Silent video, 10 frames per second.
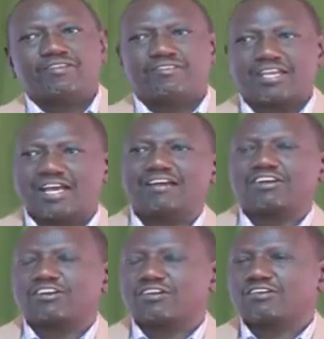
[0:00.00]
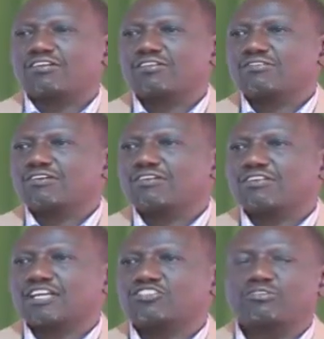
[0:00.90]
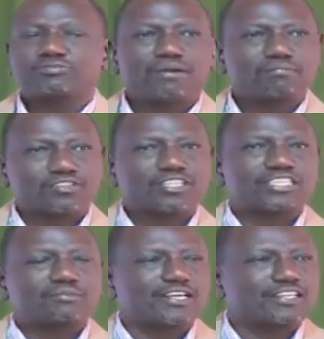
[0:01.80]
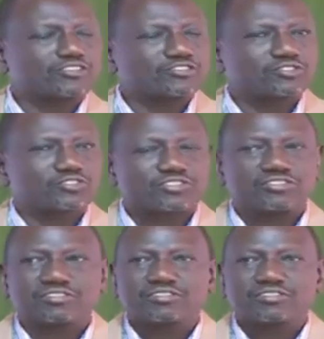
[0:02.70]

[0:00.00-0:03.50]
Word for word: they have a, their jobs are protected by the Constitution.